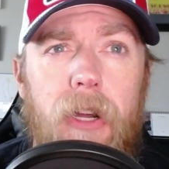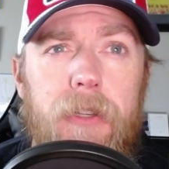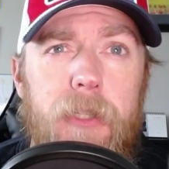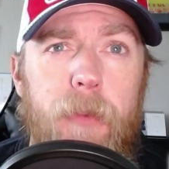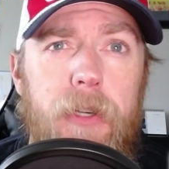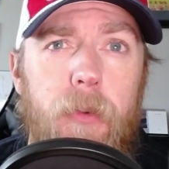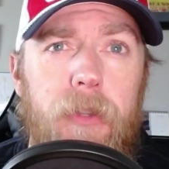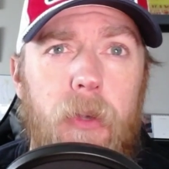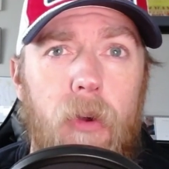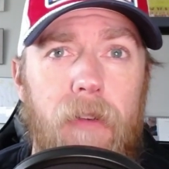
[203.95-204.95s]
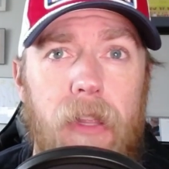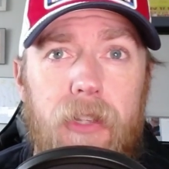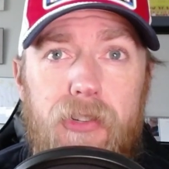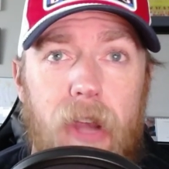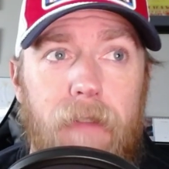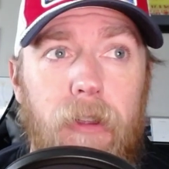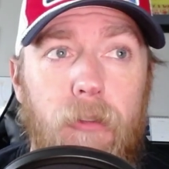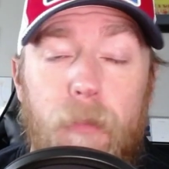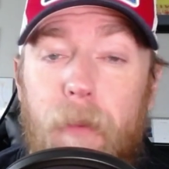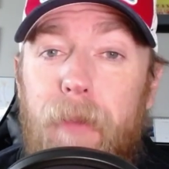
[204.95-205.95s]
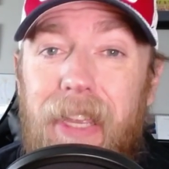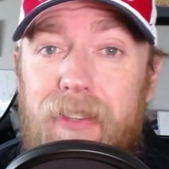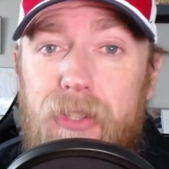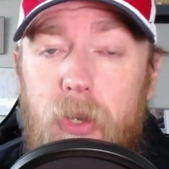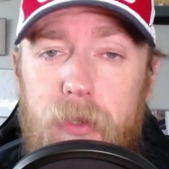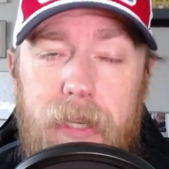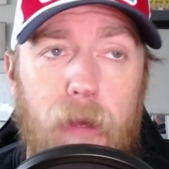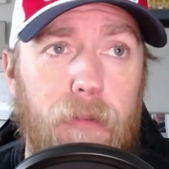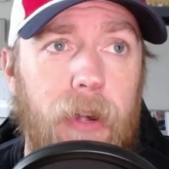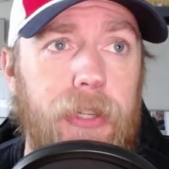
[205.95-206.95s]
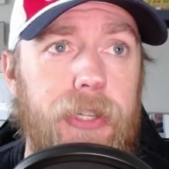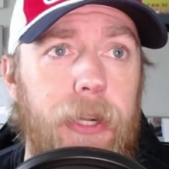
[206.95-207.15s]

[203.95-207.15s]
especially with the World of Outlaws traveling group being so stout for next year.